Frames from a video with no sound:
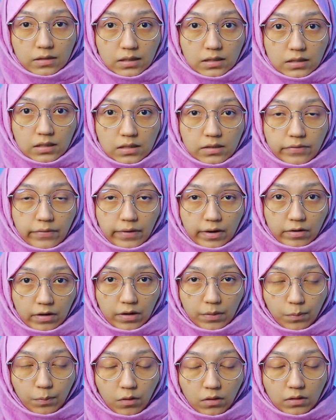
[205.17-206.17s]
this is very
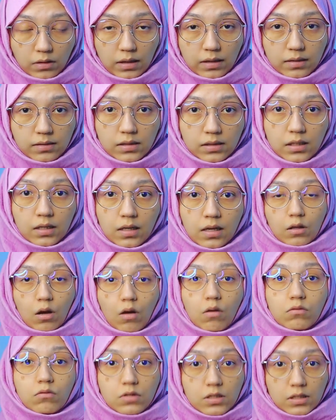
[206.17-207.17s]
important.
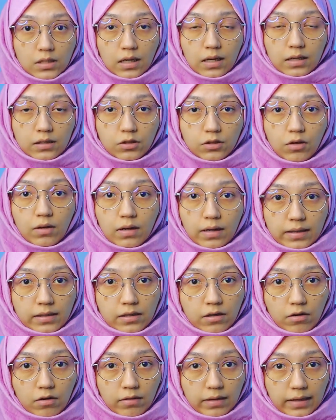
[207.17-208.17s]
Don't start your
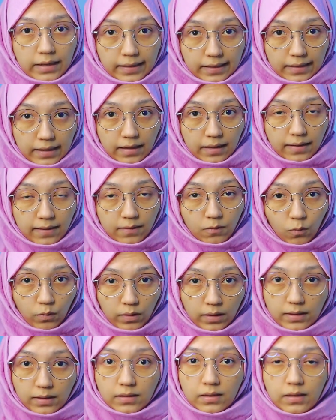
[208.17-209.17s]
letter intent
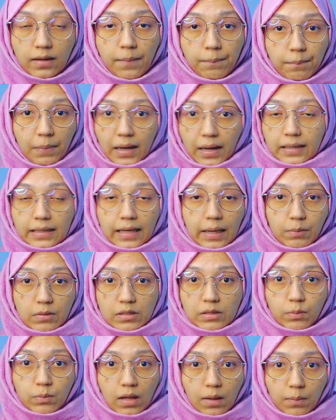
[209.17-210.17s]
with "my name
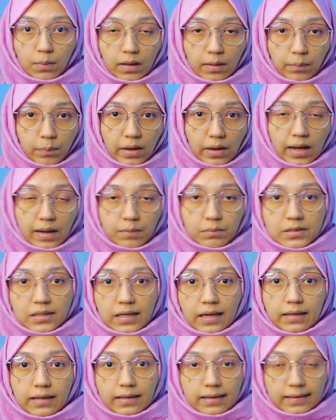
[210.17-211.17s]
is blah blah blah, I'm
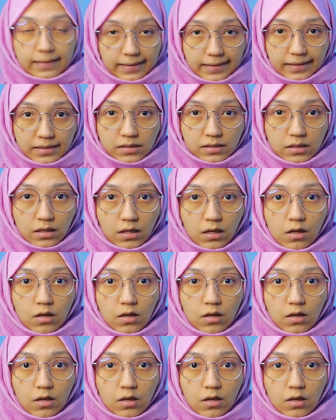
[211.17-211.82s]
studying this."